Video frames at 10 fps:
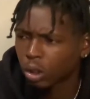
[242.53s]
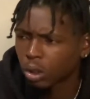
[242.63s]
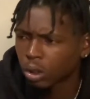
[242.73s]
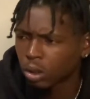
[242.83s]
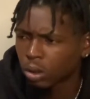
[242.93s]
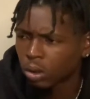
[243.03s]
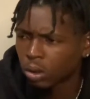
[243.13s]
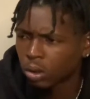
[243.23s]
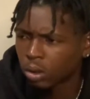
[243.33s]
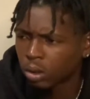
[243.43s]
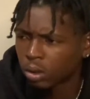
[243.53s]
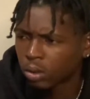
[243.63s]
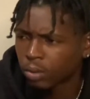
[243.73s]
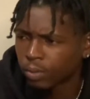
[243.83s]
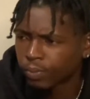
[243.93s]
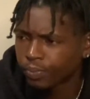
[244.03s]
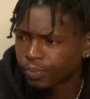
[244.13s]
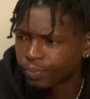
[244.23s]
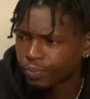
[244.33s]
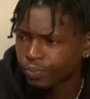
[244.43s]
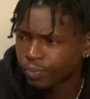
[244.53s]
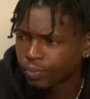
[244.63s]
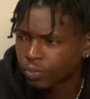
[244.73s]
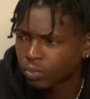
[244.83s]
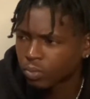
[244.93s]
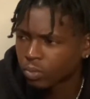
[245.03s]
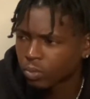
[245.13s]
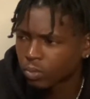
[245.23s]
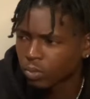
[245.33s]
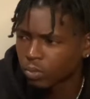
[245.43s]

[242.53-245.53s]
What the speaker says: (no one is talking)